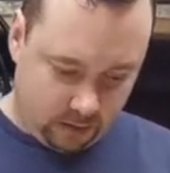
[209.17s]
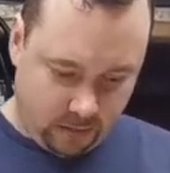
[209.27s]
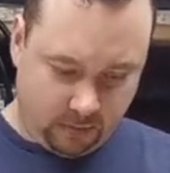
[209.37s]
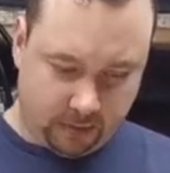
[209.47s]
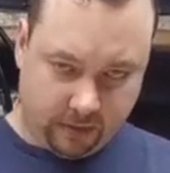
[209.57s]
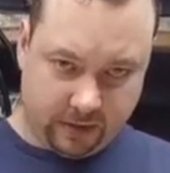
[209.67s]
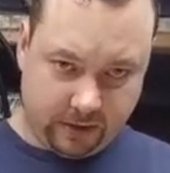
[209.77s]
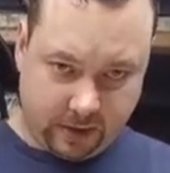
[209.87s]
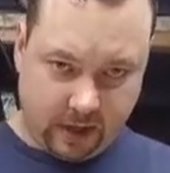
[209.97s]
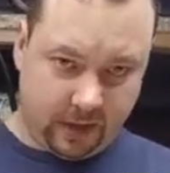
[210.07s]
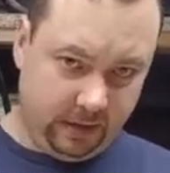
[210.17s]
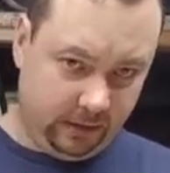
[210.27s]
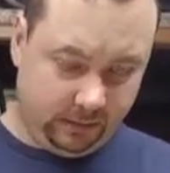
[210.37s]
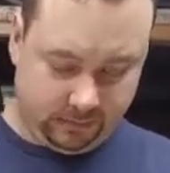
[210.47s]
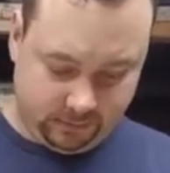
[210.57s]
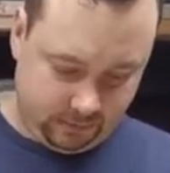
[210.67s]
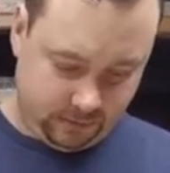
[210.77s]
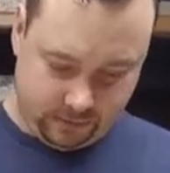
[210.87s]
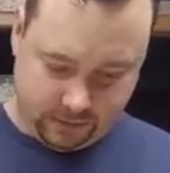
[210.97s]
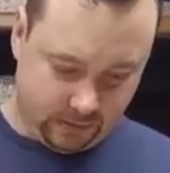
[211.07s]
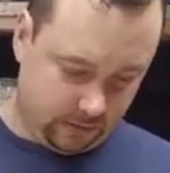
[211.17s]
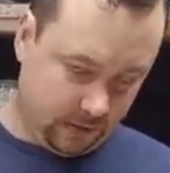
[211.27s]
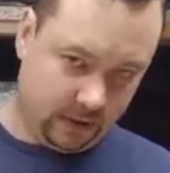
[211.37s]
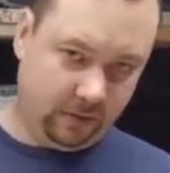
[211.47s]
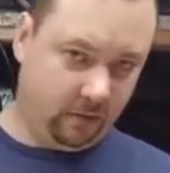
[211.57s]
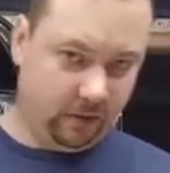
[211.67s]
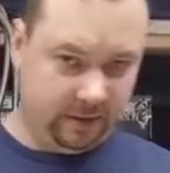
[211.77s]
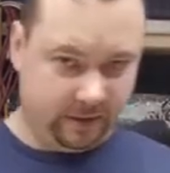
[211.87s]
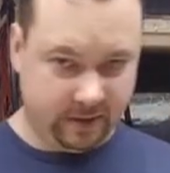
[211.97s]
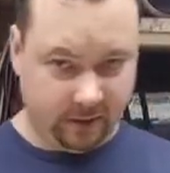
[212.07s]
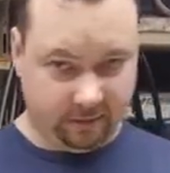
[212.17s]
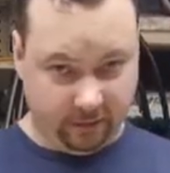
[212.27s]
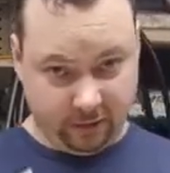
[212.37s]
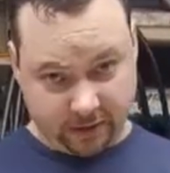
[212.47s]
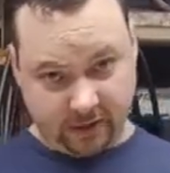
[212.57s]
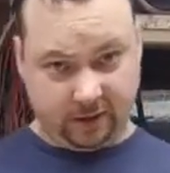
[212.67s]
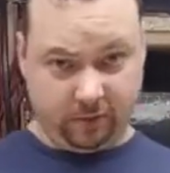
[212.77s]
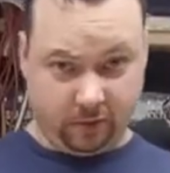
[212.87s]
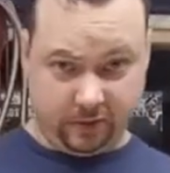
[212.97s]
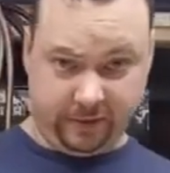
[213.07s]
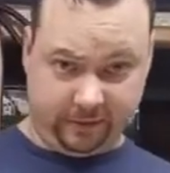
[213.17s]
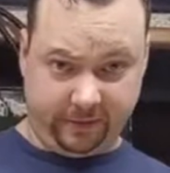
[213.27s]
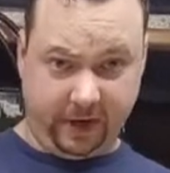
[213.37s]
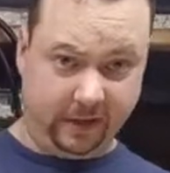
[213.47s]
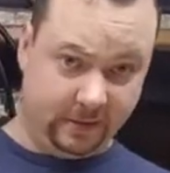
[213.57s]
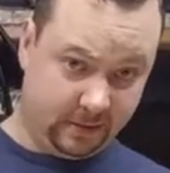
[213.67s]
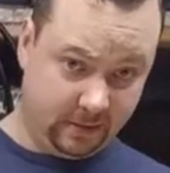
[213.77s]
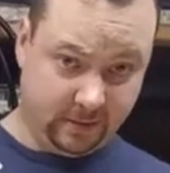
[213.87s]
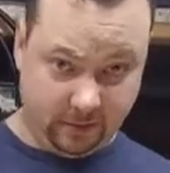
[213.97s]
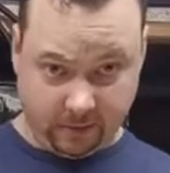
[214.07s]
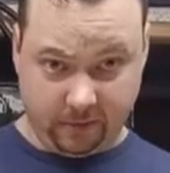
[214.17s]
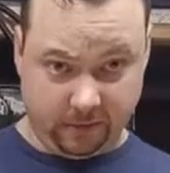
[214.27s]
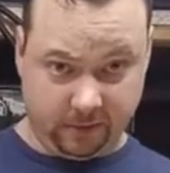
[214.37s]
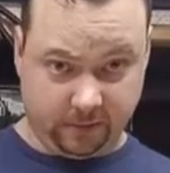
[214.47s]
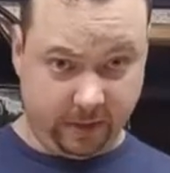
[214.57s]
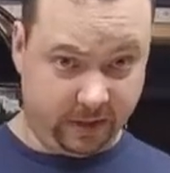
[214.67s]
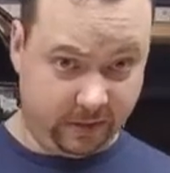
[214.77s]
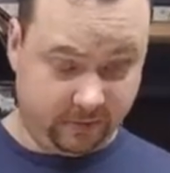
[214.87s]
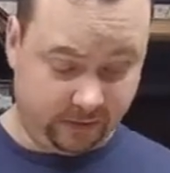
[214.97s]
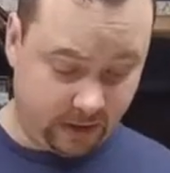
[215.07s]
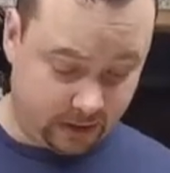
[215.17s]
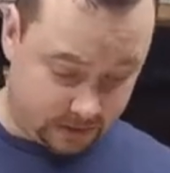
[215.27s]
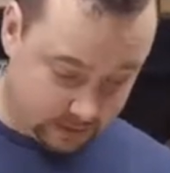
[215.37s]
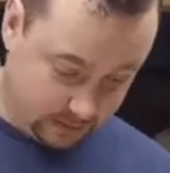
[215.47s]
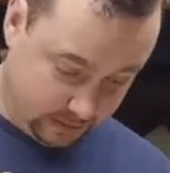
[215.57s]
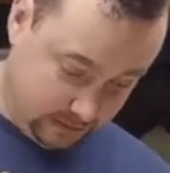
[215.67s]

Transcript: Remember, as you're cutting, don't cut towards yourself. Always cut towards your friends. You can always replace your friends.